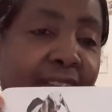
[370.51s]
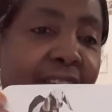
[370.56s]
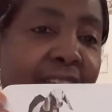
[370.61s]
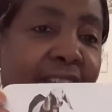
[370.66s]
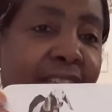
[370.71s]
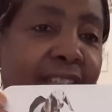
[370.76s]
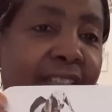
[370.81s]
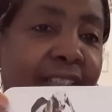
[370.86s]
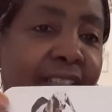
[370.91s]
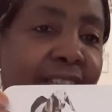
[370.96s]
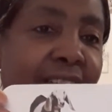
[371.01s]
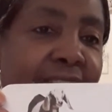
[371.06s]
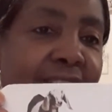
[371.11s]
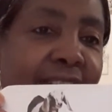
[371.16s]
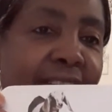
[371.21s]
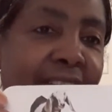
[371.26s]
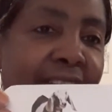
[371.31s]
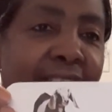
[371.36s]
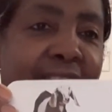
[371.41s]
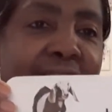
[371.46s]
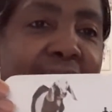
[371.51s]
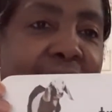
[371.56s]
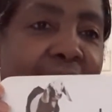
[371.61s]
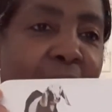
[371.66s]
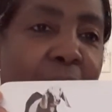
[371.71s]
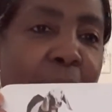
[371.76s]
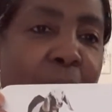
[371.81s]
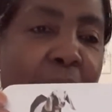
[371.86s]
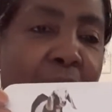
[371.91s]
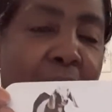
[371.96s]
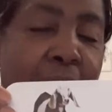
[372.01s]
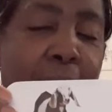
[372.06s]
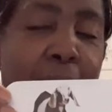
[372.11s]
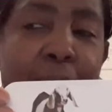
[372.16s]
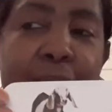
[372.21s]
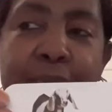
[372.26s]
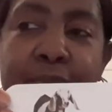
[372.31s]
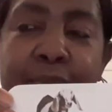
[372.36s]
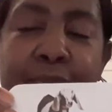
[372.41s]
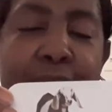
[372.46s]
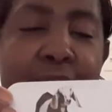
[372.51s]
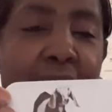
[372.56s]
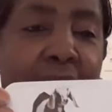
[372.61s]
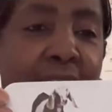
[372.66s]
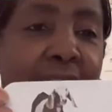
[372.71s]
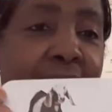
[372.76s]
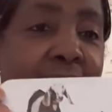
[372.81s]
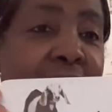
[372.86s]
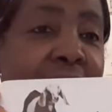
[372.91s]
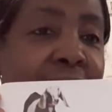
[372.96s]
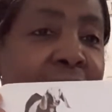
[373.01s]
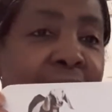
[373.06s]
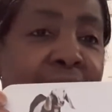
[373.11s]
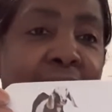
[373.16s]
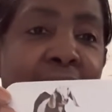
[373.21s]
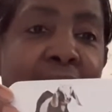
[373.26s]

He eat anything. Paper, grass,